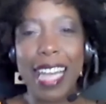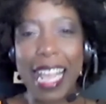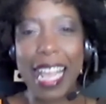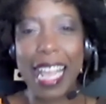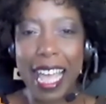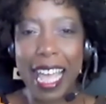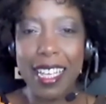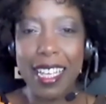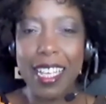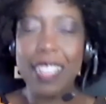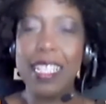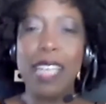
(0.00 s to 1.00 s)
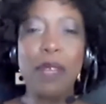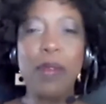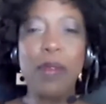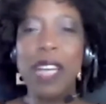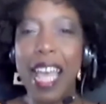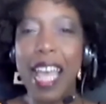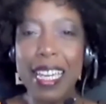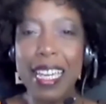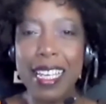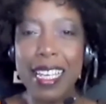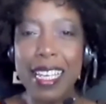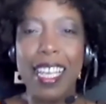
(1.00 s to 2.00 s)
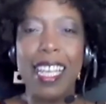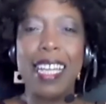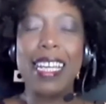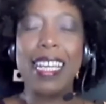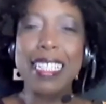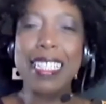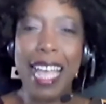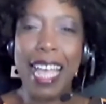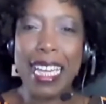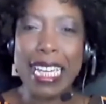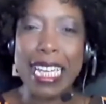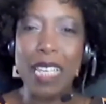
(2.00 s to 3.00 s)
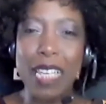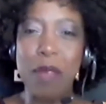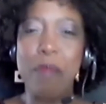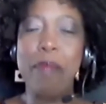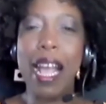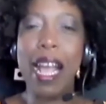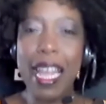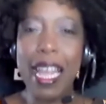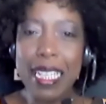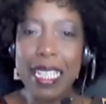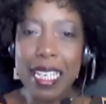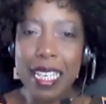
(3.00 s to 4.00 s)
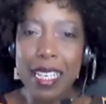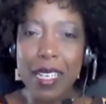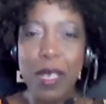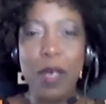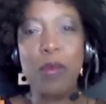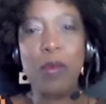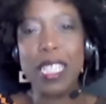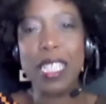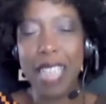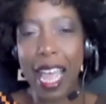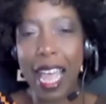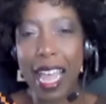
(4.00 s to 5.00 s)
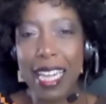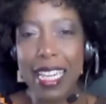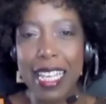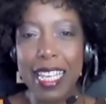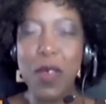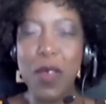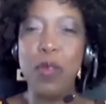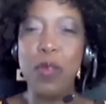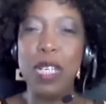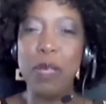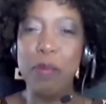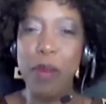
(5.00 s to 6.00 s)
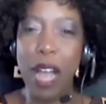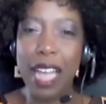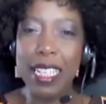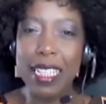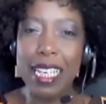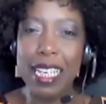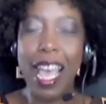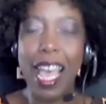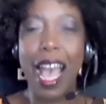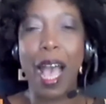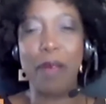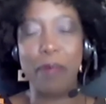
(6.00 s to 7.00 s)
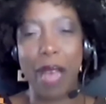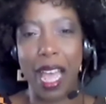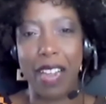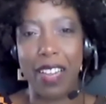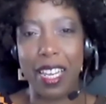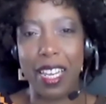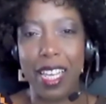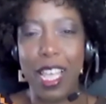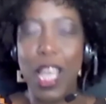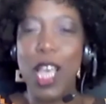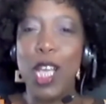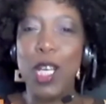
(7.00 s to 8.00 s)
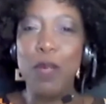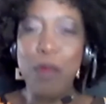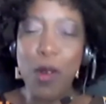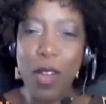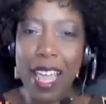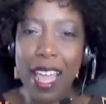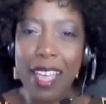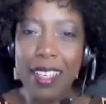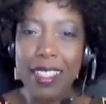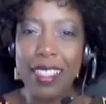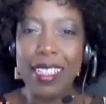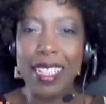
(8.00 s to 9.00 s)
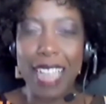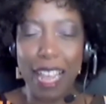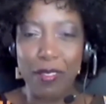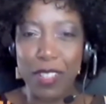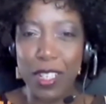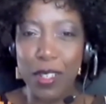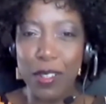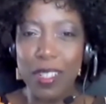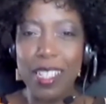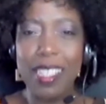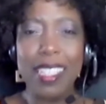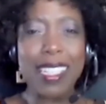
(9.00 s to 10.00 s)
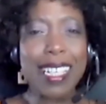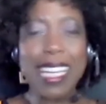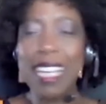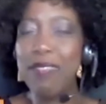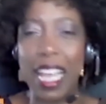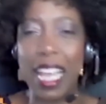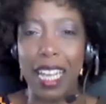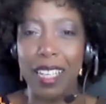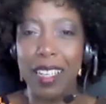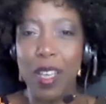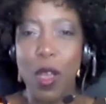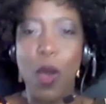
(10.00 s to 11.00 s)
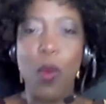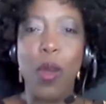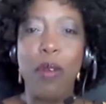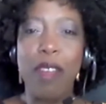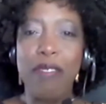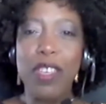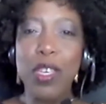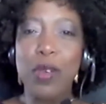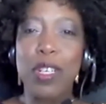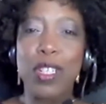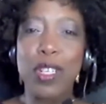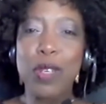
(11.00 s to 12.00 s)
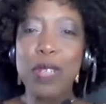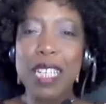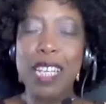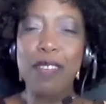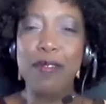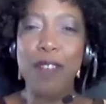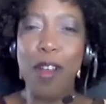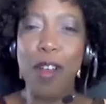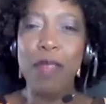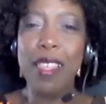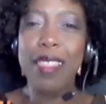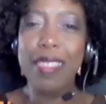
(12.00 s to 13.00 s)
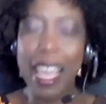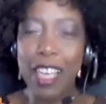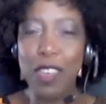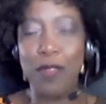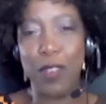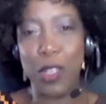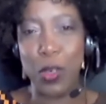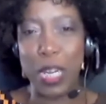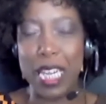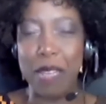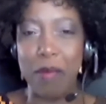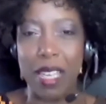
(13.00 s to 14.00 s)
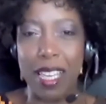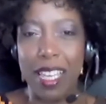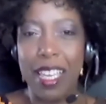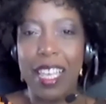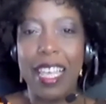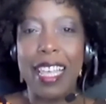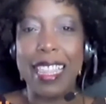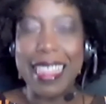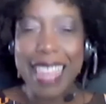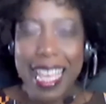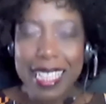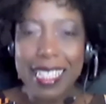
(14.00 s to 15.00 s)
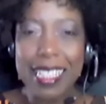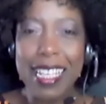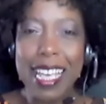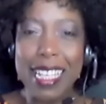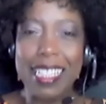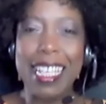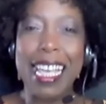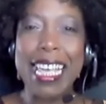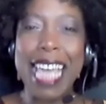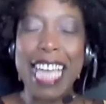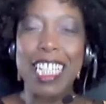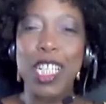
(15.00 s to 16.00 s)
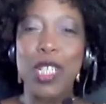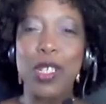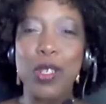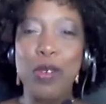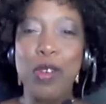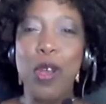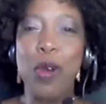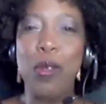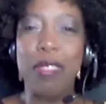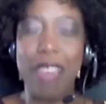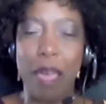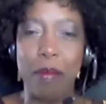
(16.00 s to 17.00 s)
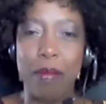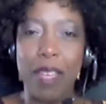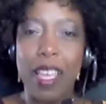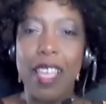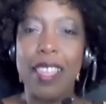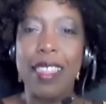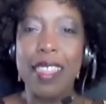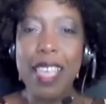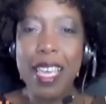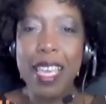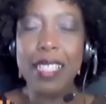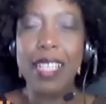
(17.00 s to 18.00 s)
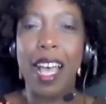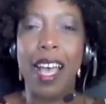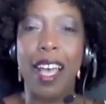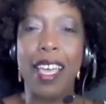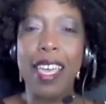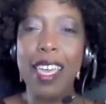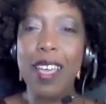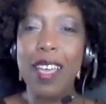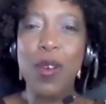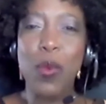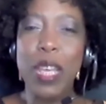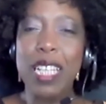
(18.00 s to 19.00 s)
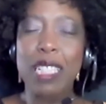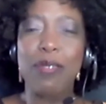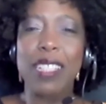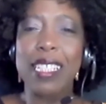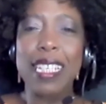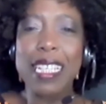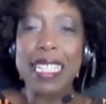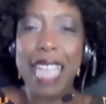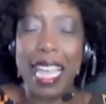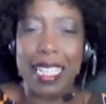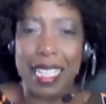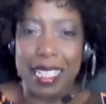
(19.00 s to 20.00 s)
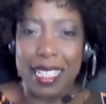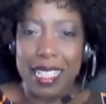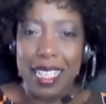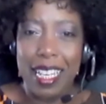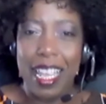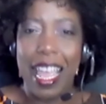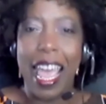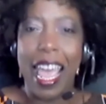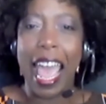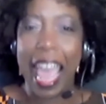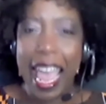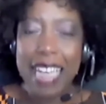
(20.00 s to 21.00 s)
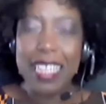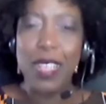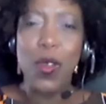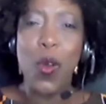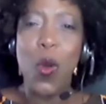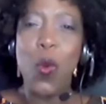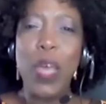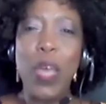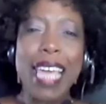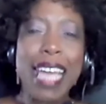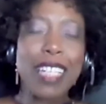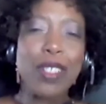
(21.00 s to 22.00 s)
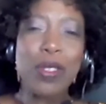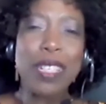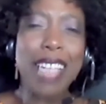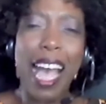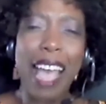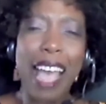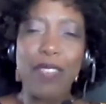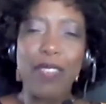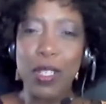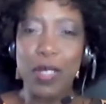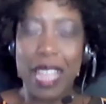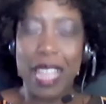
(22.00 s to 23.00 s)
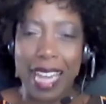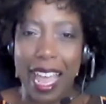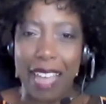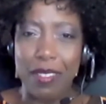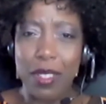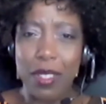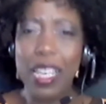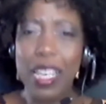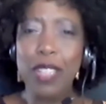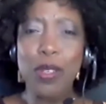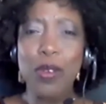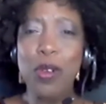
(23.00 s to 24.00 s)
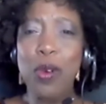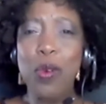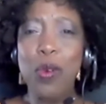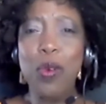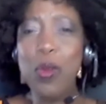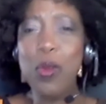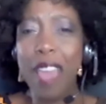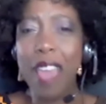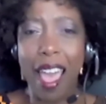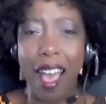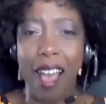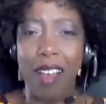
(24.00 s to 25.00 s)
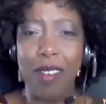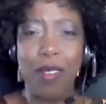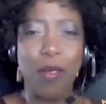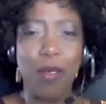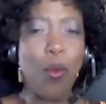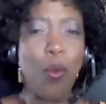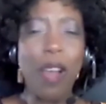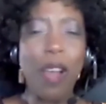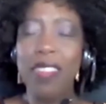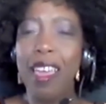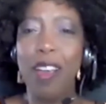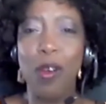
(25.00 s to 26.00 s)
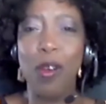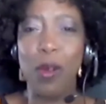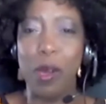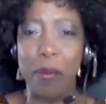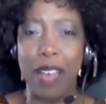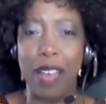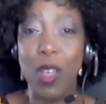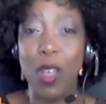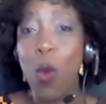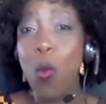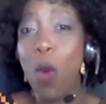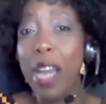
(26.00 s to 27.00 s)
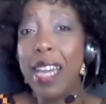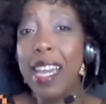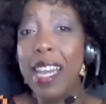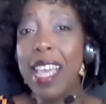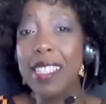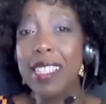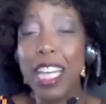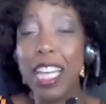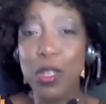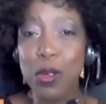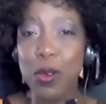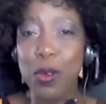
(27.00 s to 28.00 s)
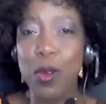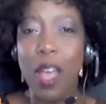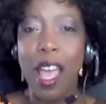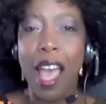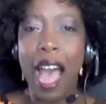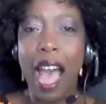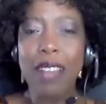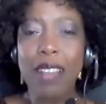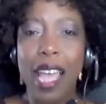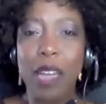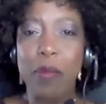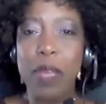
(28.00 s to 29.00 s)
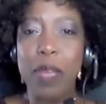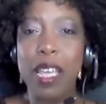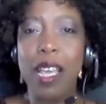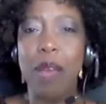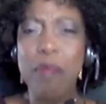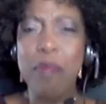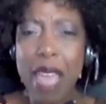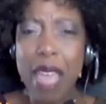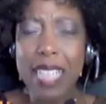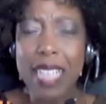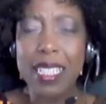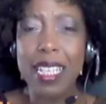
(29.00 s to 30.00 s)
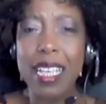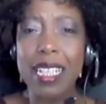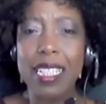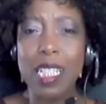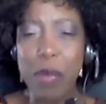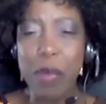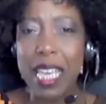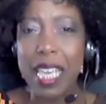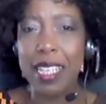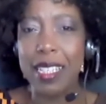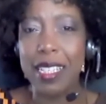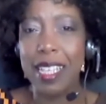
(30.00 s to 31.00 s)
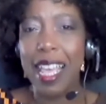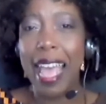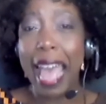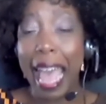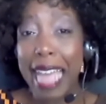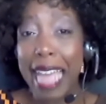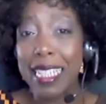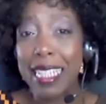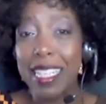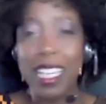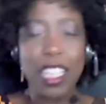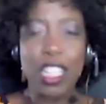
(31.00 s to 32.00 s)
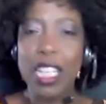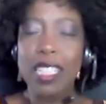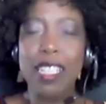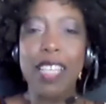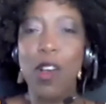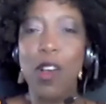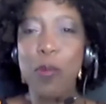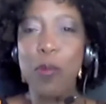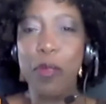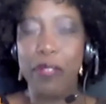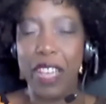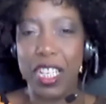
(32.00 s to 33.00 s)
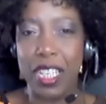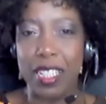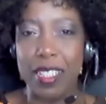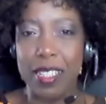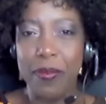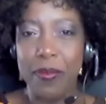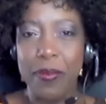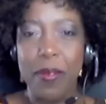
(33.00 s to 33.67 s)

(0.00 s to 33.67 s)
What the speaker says: legai, salibonani, linjani, magadi, mulishani, mulibwanji, habari. Good morning, good afternoon, good evening. Wherever you are tuned in from, thank you for joining me. This is Get to Know Them. These are Ego Wings facilitators, and we get to dive into their lives to get to know who they are, what they are all about, what it is they do outside being amazing speakers and just in their own professions.